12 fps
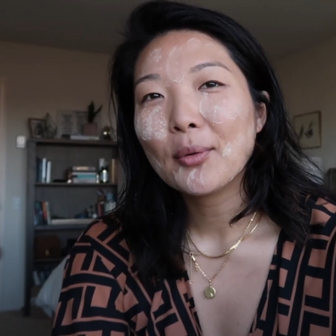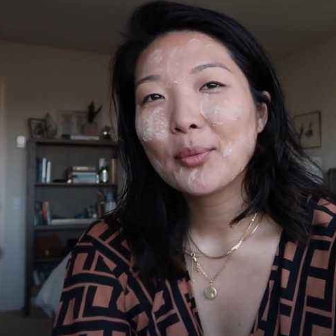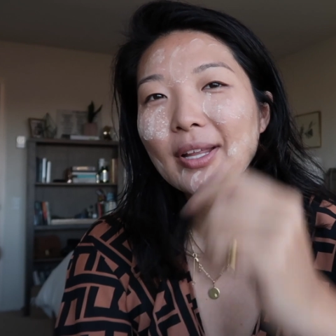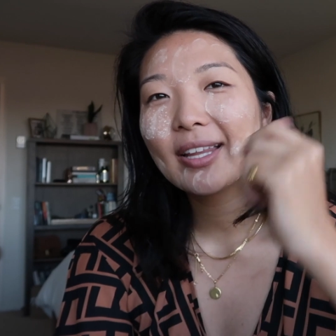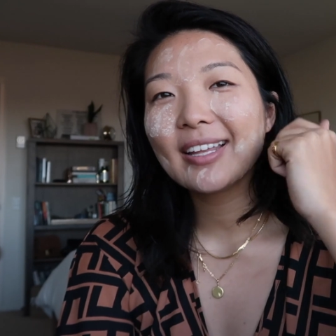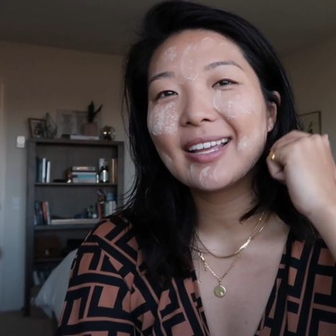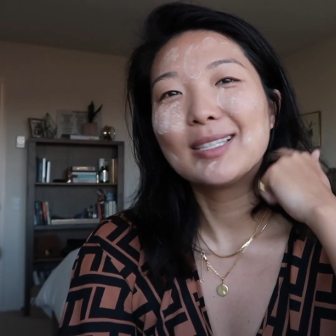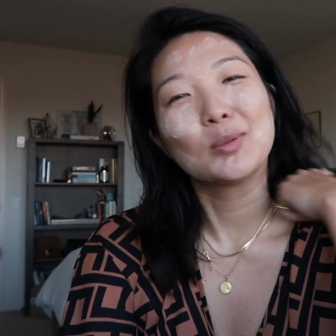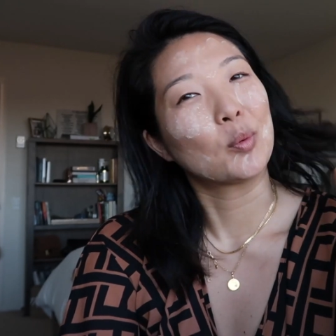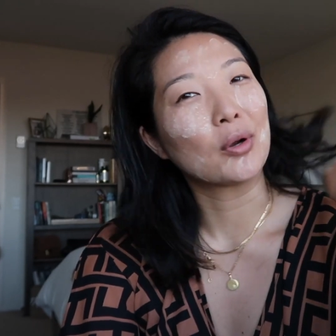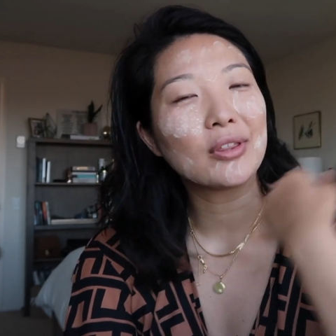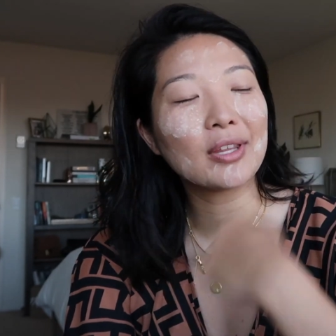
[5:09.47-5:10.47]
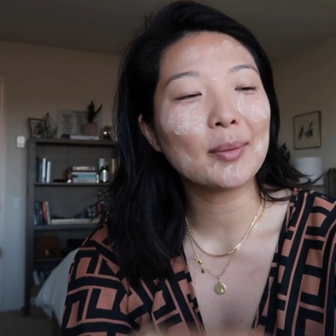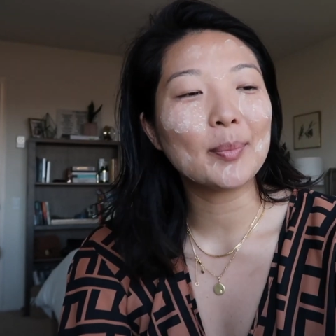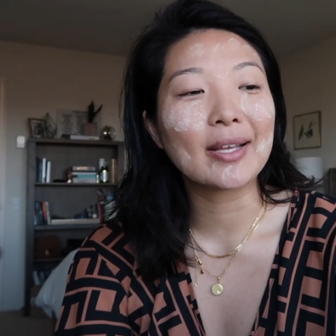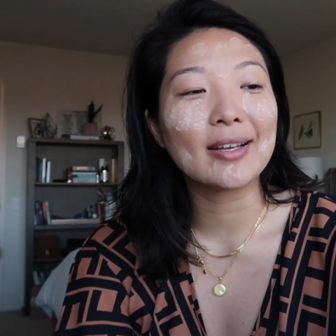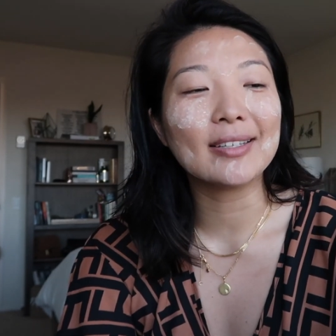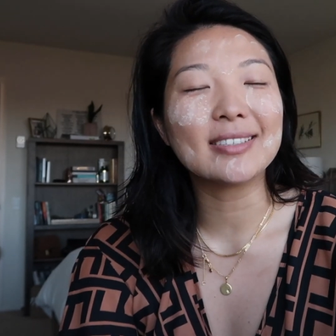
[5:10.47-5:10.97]
really it's worth it
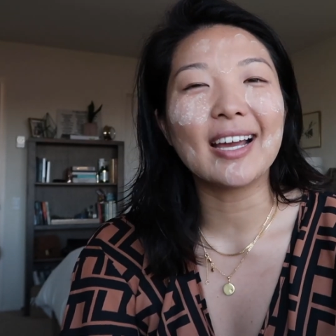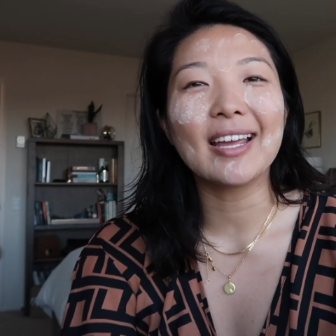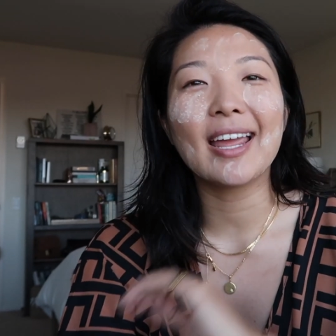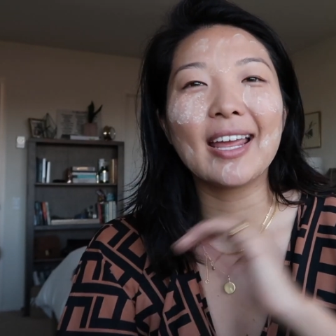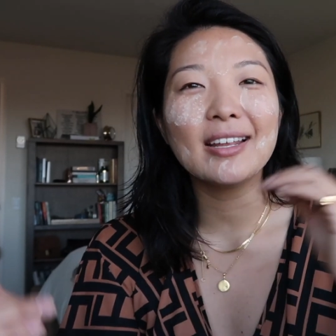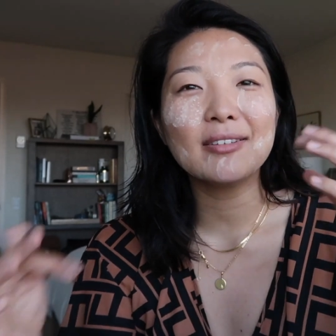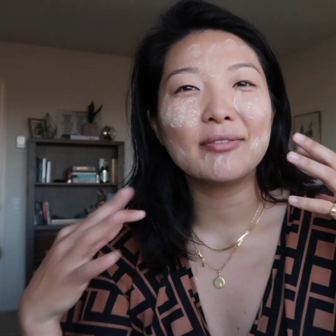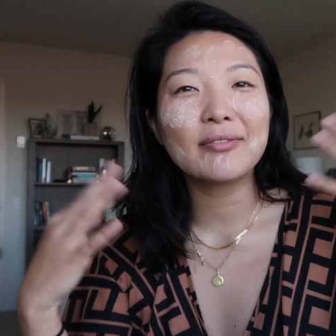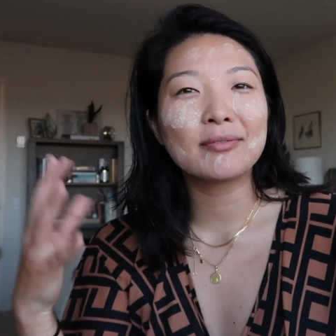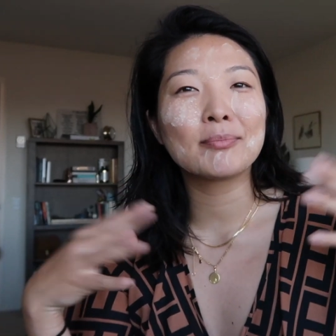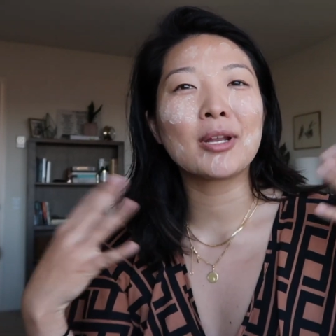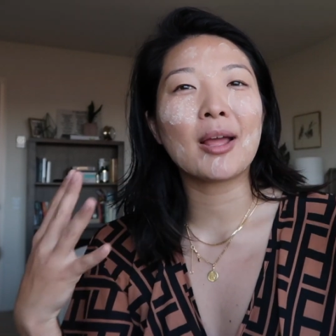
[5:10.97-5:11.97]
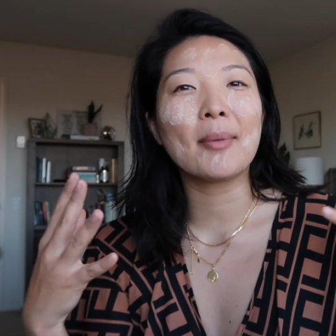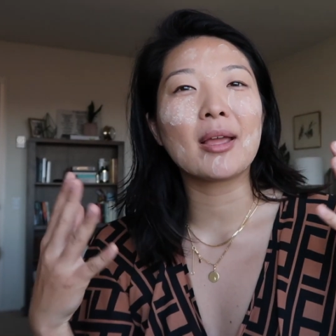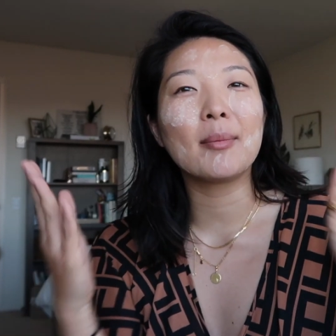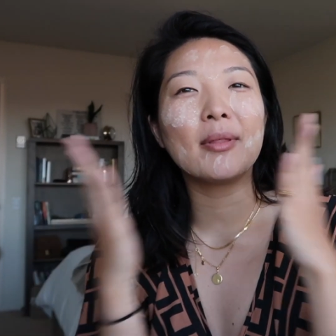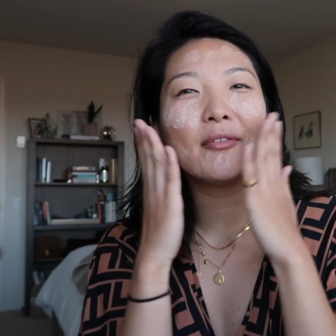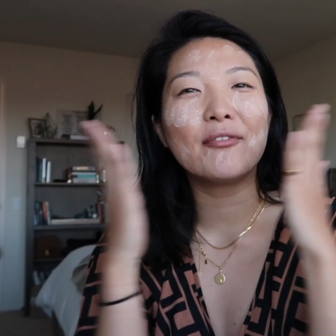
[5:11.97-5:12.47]
because I hate putting on
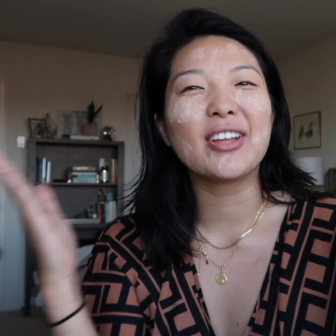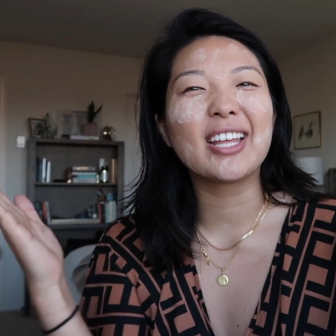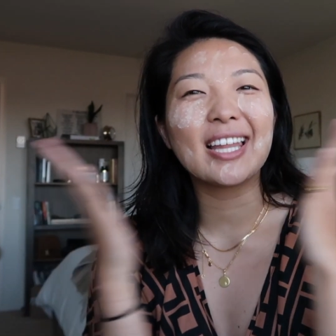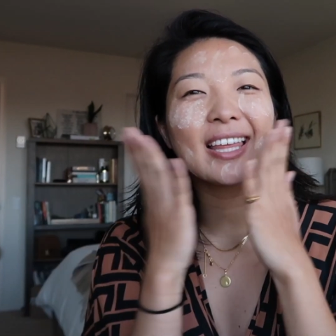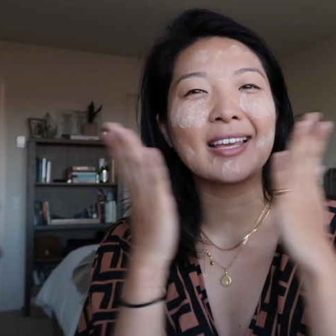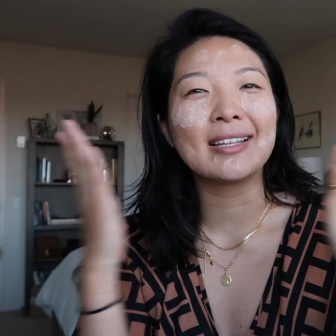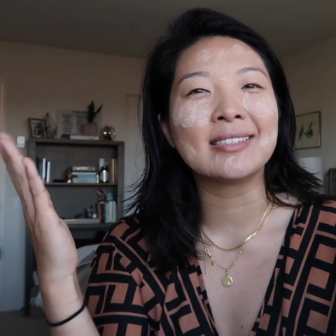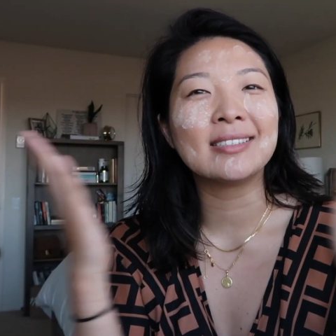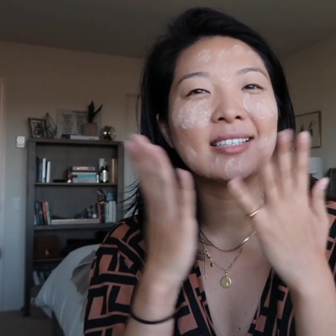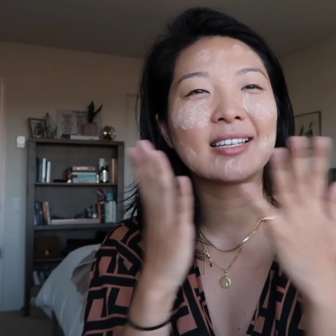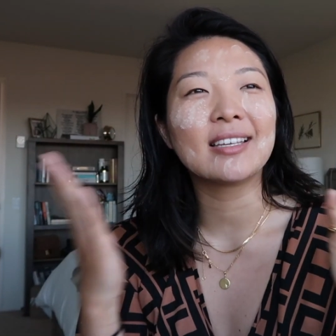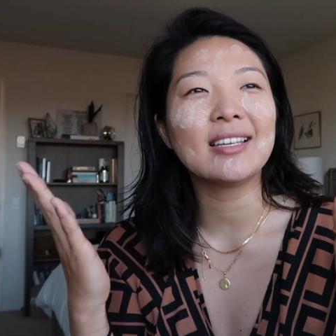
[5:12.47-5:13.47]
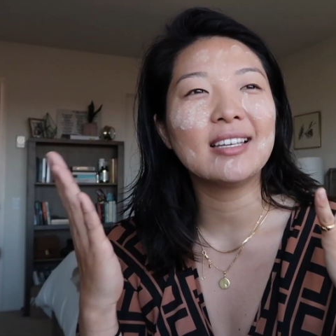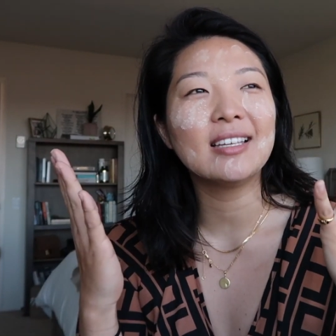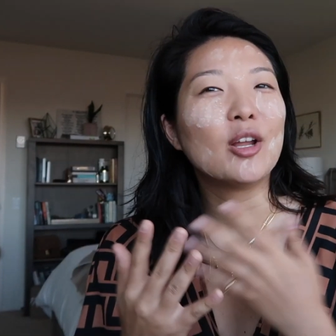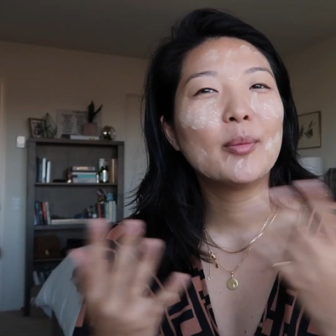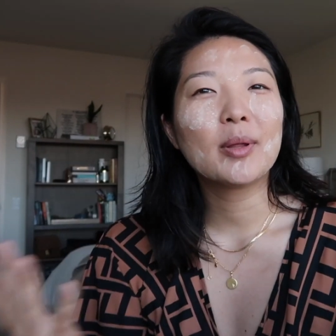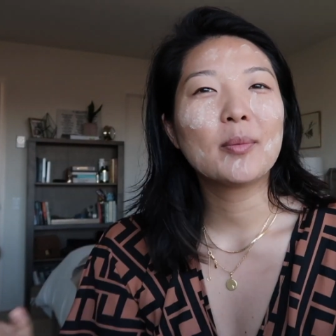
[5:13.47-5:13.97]
makeup and then feeling like it's sticky.
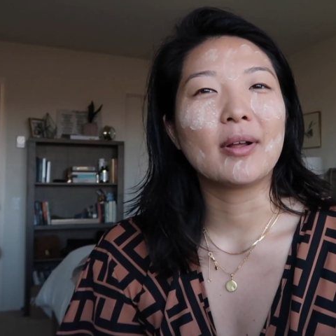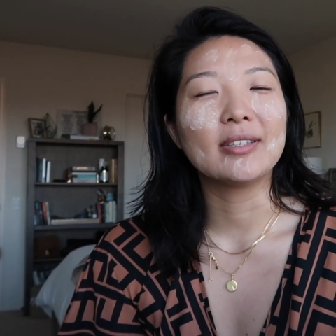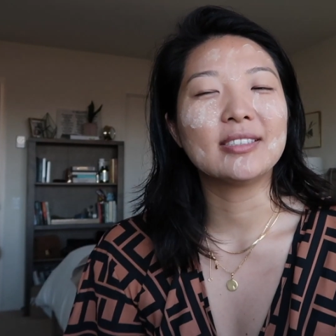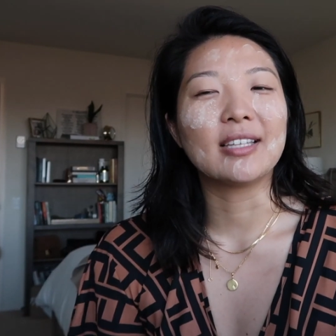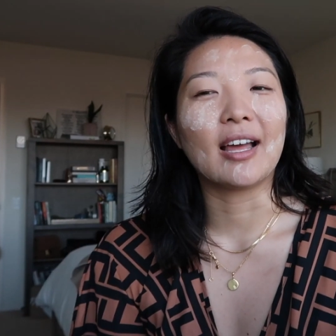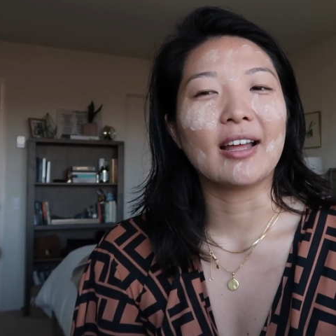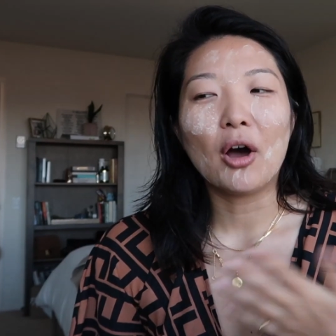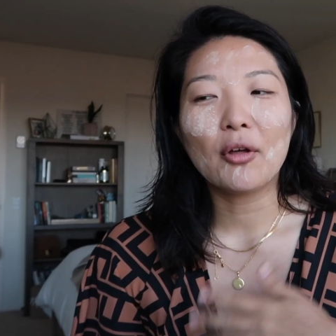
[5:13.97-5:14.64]
Nobody wants that.